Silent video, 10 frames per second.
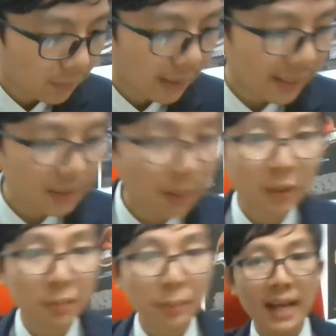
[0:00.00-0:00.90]
Next up
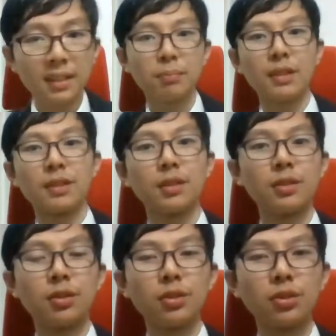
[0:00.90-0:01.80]
is Patton, based on
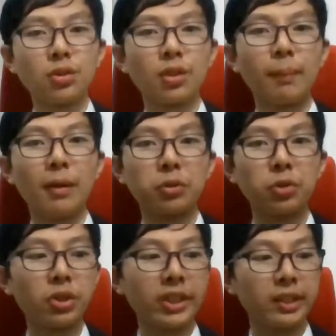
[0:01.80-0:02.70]
the true story about
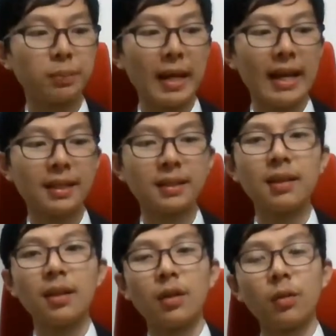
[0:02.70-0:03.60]
George S. Patton,
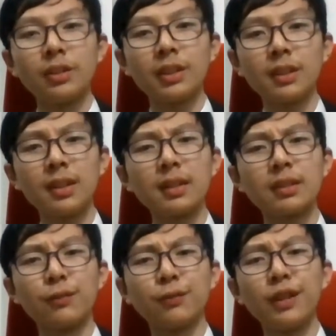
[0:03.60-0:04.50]
which I think
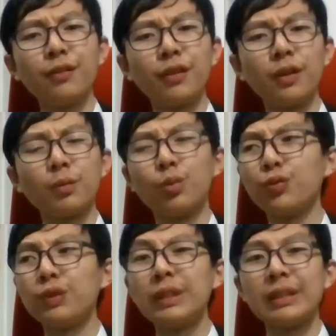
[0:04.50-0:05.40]
is a very fun
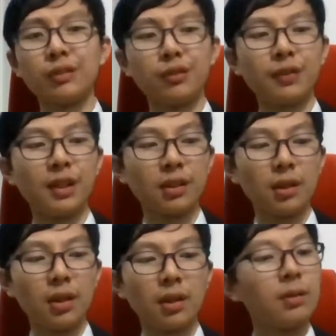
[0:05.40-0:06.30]
movie. It's very
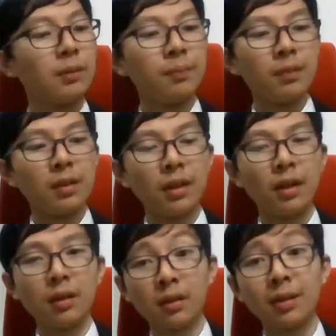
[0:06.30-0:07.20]
long,
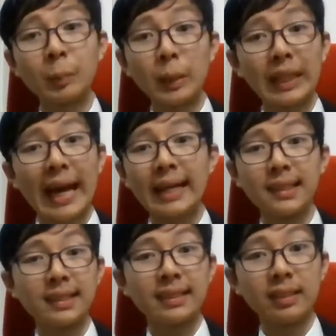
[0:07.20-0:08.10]
long ago, but I
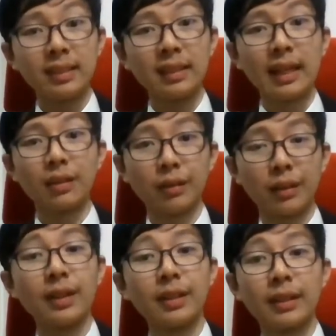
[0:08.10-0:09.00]
really, really had a
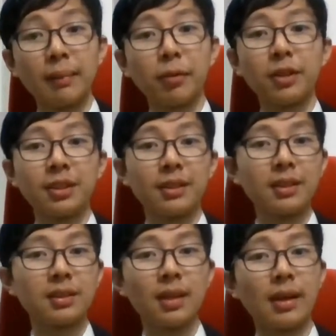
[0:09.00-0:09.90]
great time watching
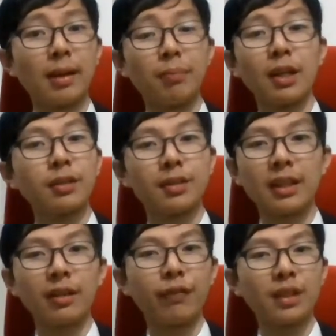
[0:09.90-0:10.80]
this. Uh, 9 or
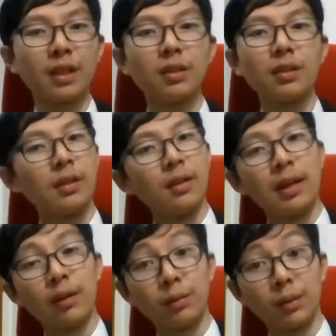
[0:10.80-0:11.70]
10 out of 10.
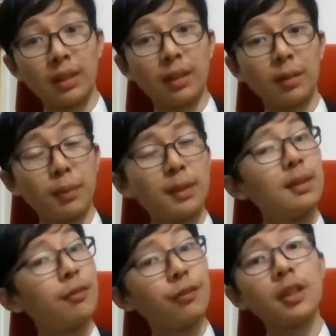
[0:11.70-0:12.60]
Uh, would I recommend it?
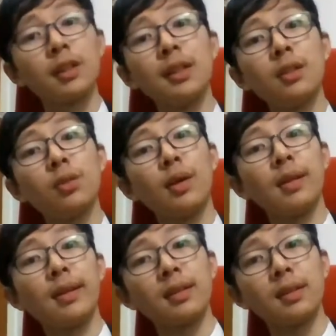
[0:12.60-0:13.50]
Definitely. Do I
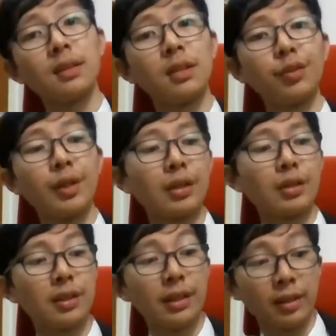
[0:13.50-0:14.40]
think it deserves the
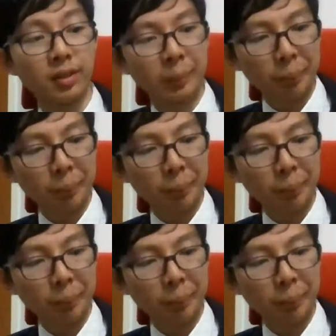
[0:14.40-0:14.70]
Oscar? Yes.